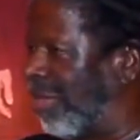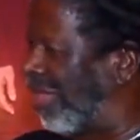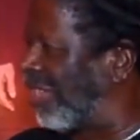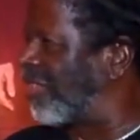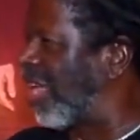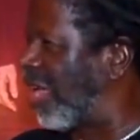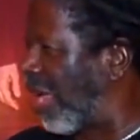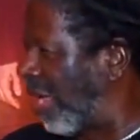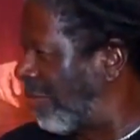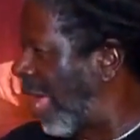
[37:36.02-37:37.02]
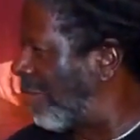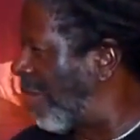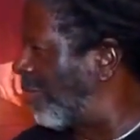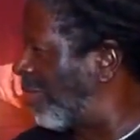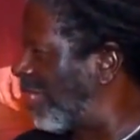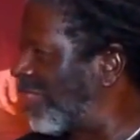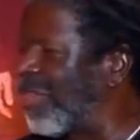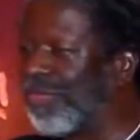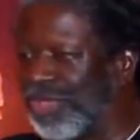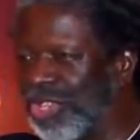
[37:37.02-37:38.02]
Let's say
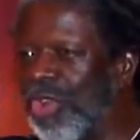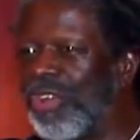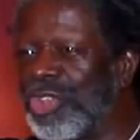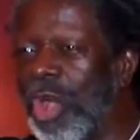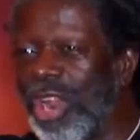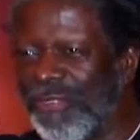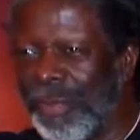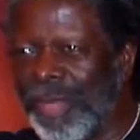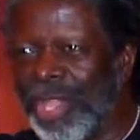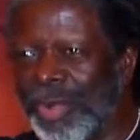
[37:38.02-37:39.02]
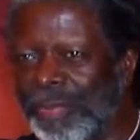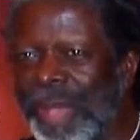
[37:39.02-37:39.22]
you all are familiar with